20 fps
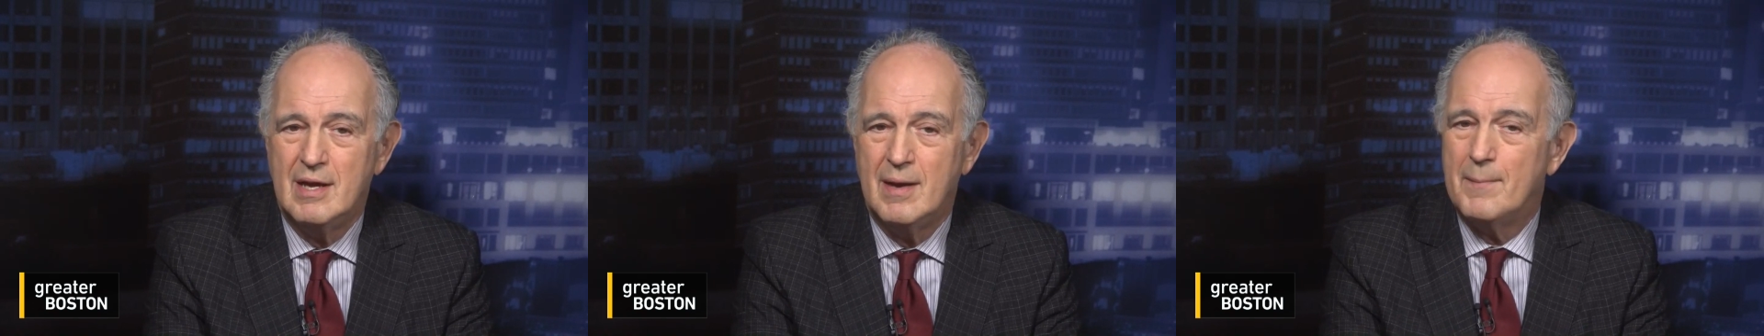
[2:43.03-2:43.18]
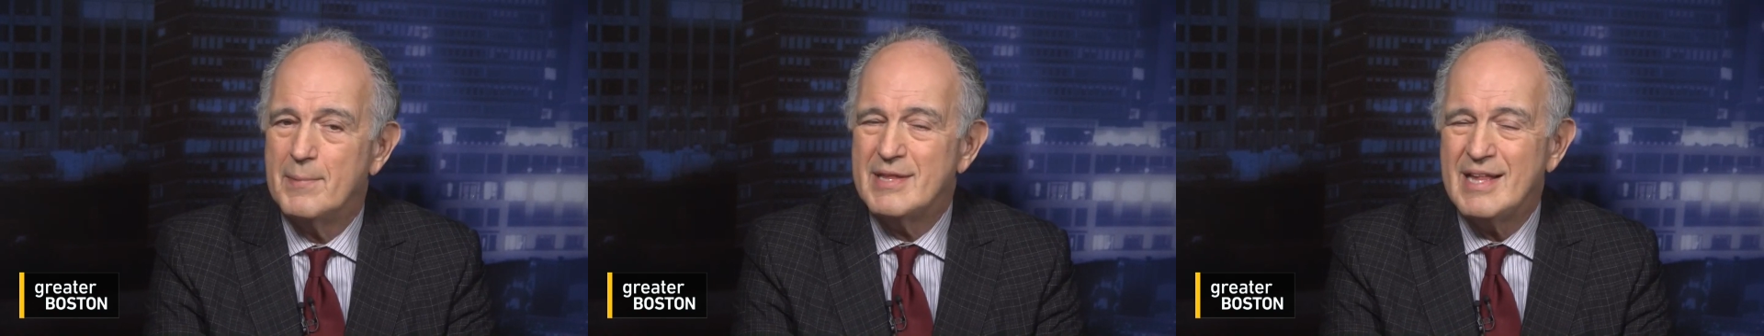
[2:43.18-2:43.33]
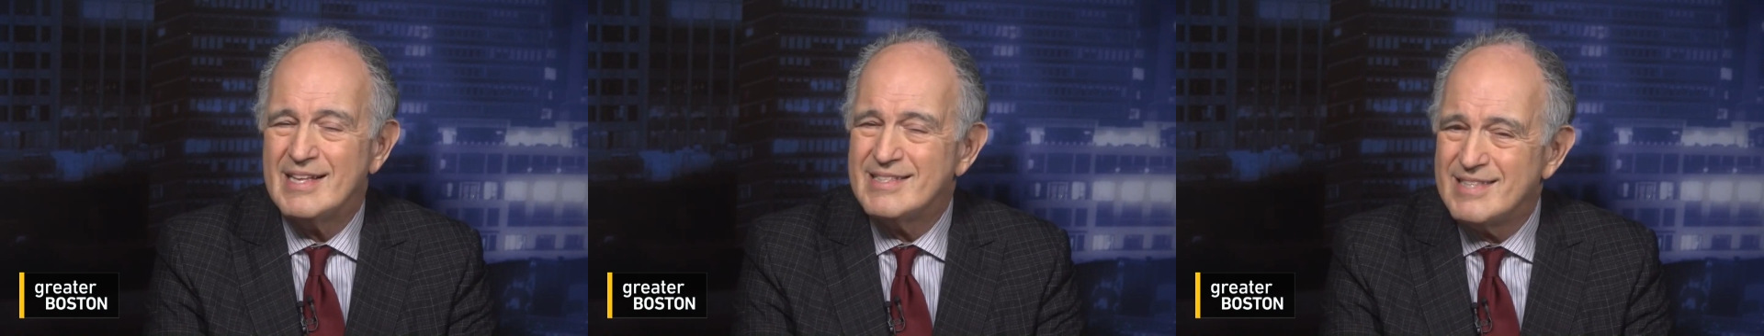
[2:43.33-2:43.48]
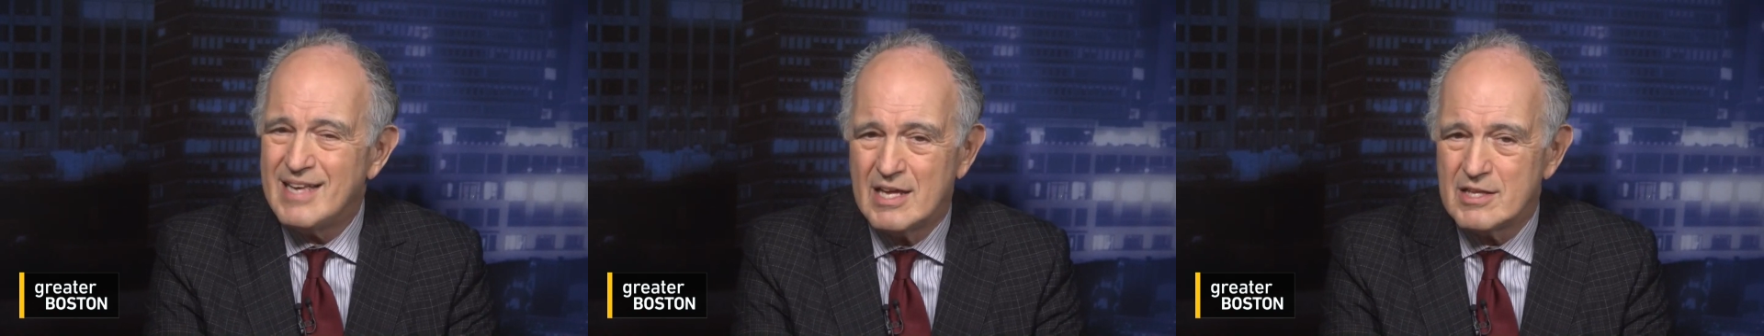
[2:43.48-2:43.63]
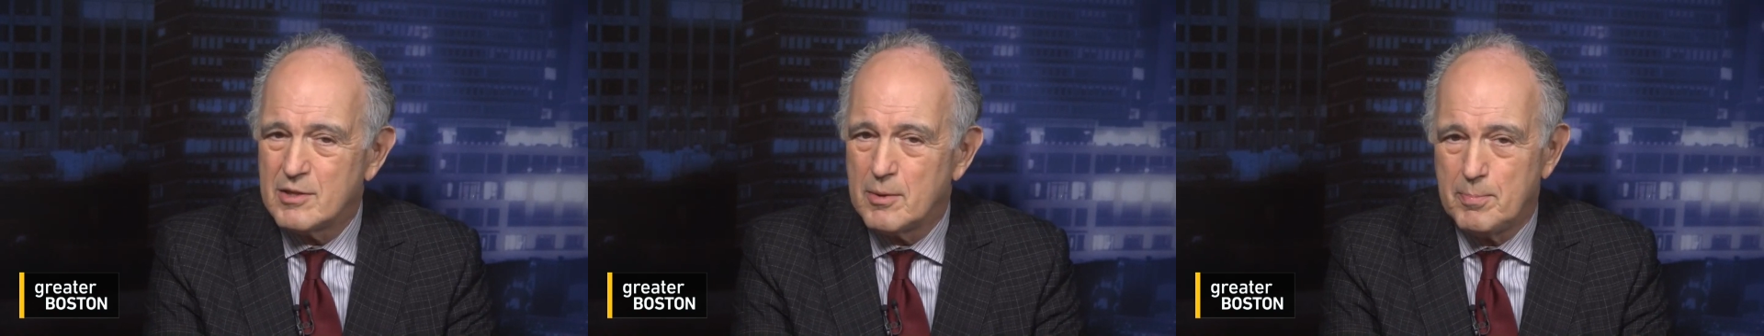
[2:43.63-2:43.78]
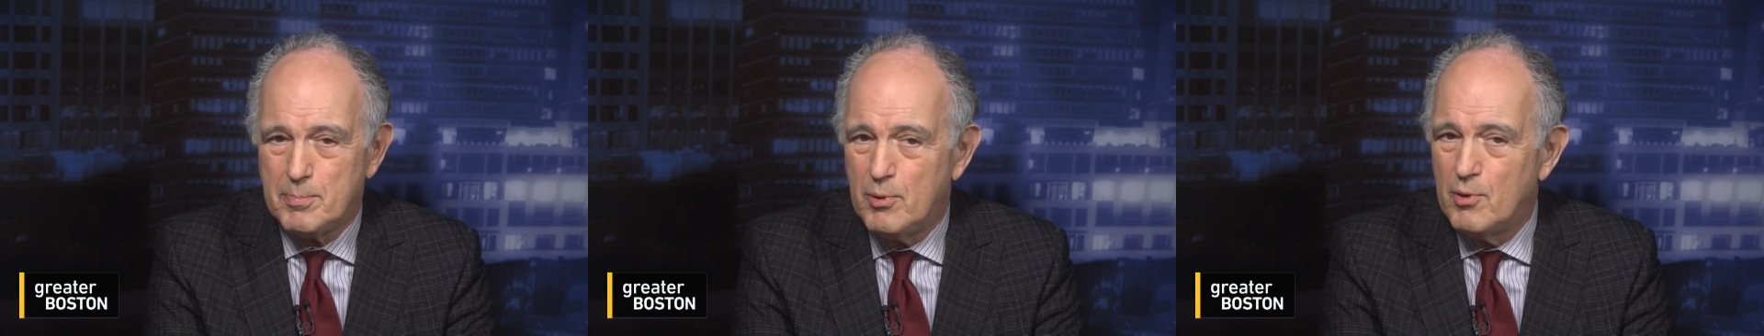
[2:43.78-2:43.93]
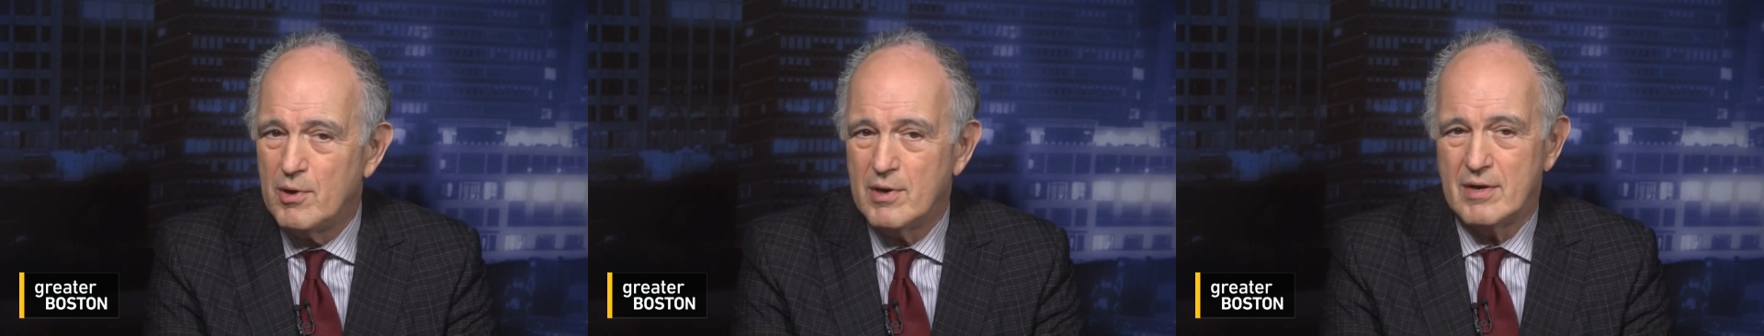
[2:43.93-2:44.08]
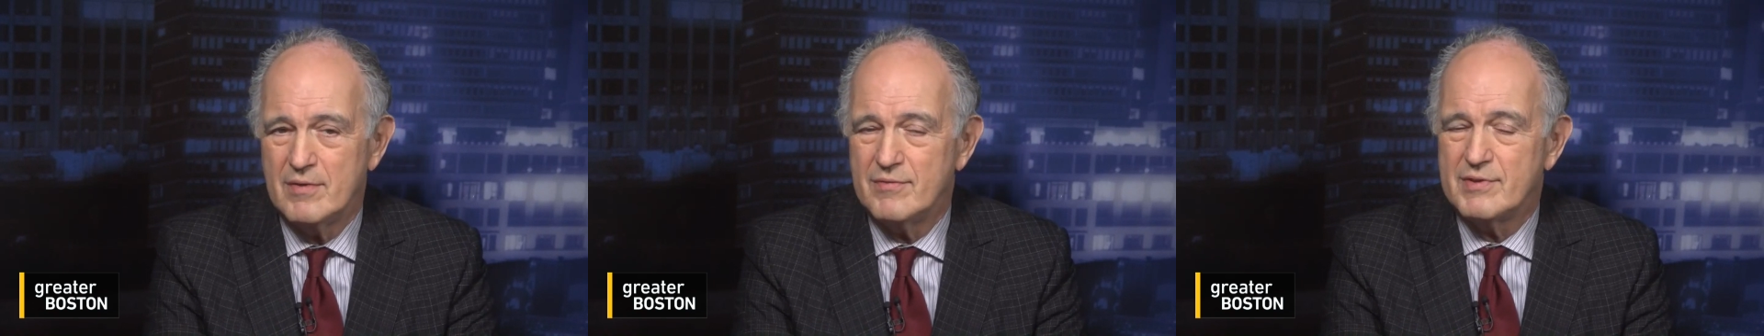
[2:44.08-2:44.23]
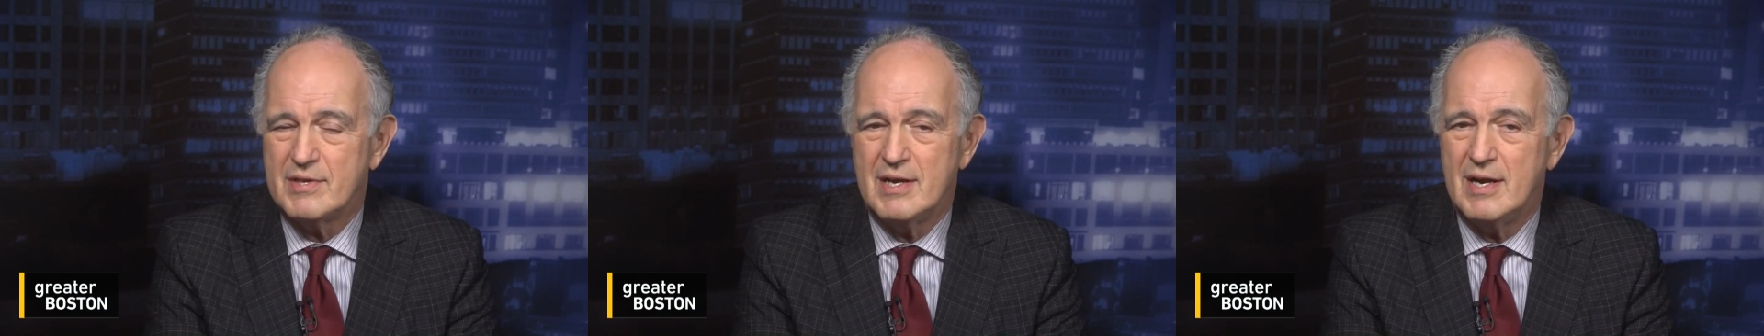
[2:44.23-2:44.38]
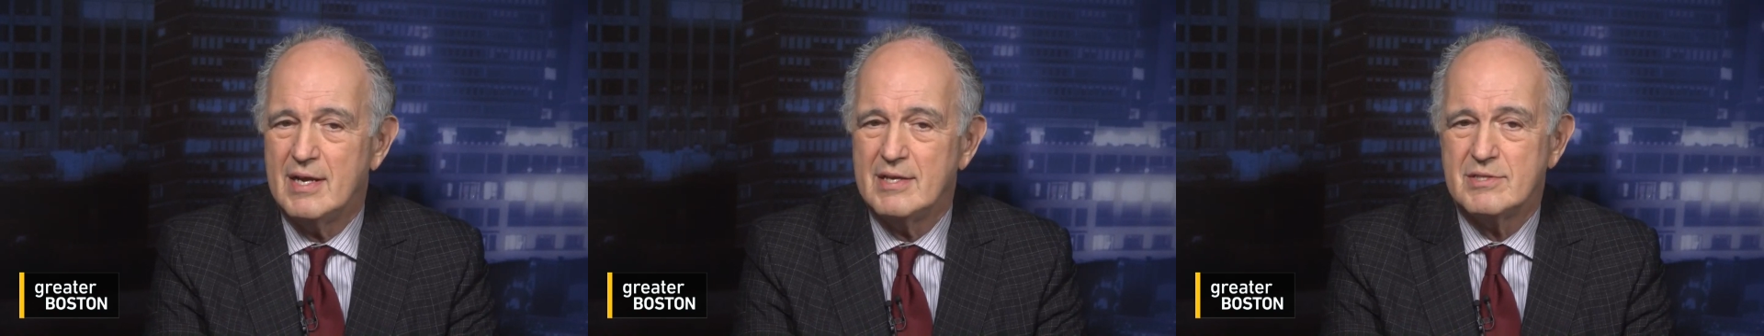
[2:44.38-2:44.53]
But that's not the point of
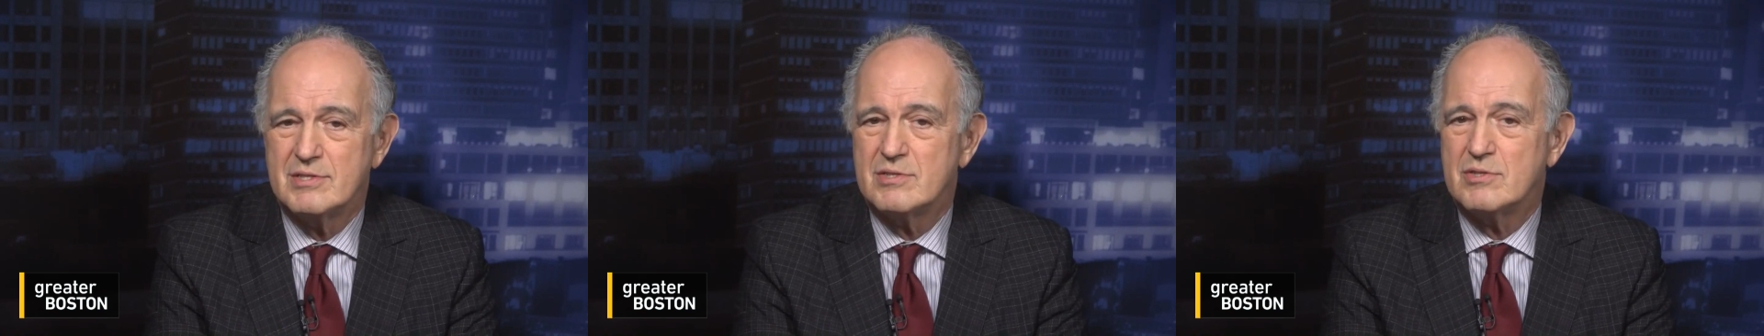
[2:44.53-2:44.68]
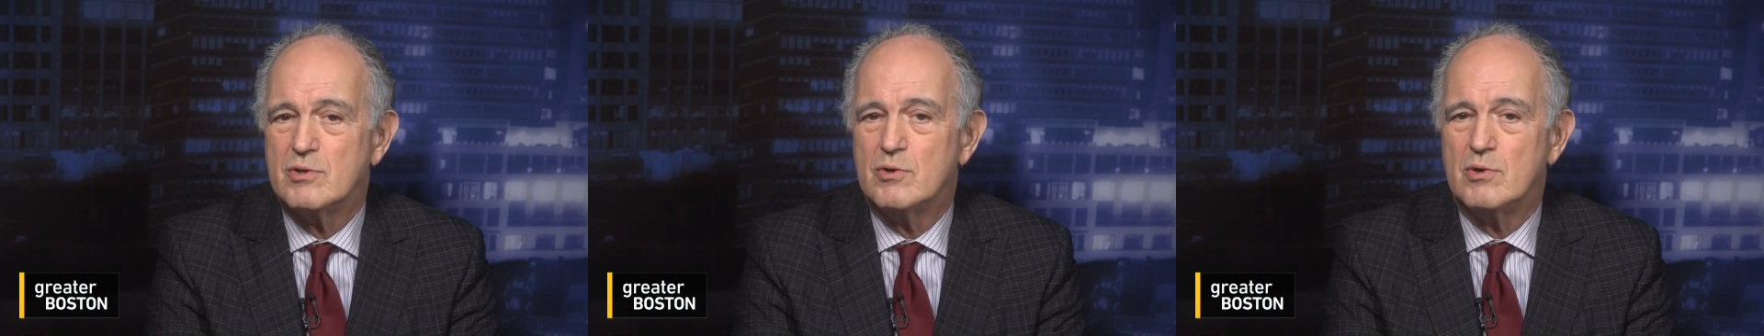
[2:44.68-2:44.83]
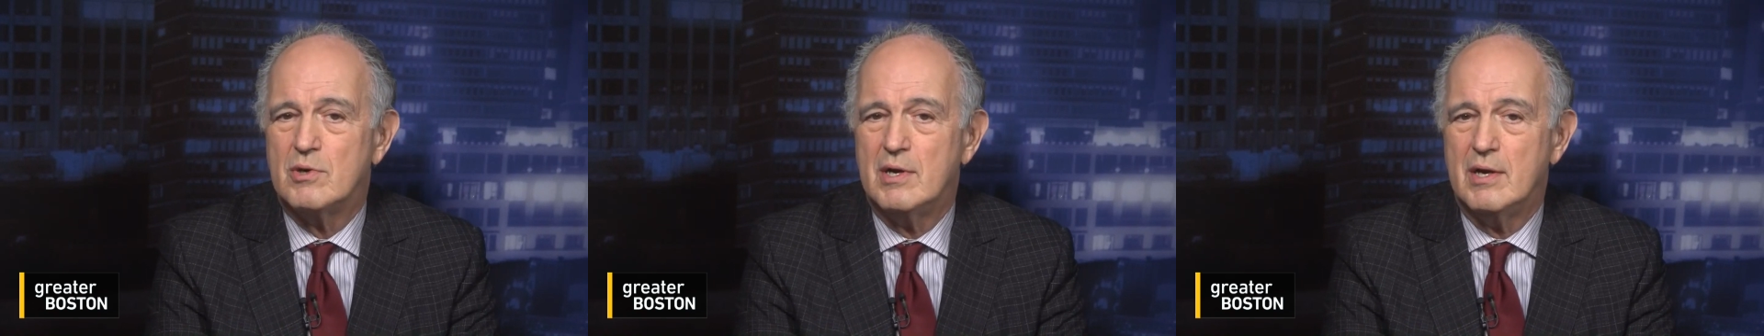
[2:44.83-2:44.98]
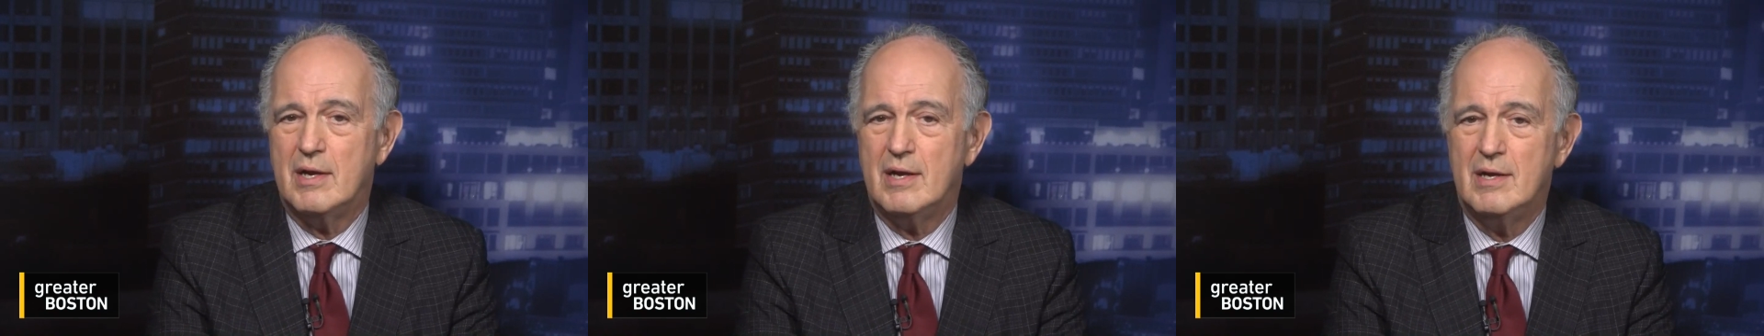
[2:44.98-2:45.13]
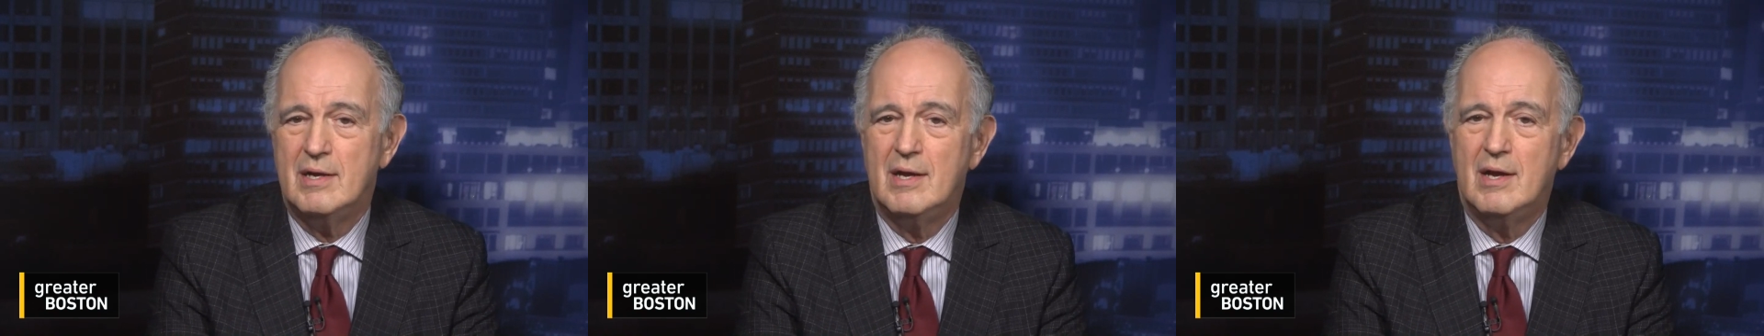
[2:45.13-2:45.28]
tonight's story.